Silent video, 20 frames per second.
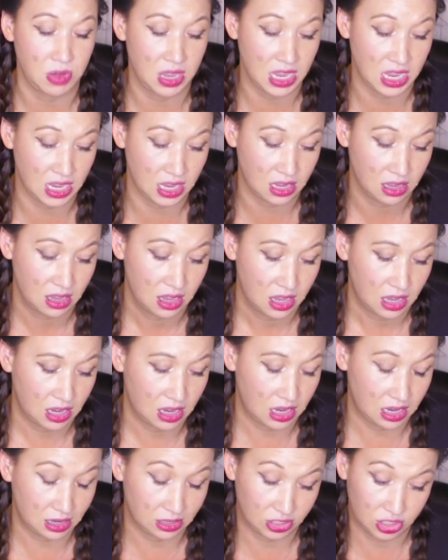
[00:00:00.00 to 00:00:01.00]
be
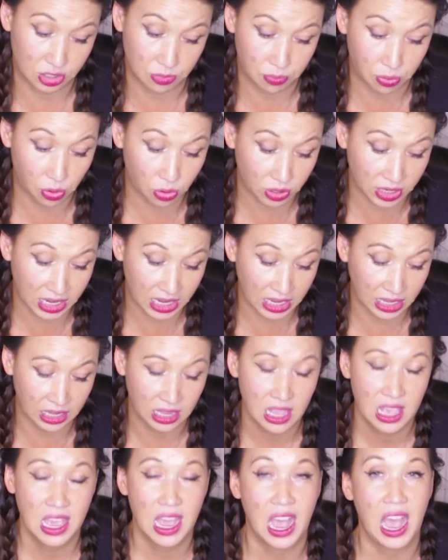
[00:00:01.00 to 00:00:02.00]
uh, supporting.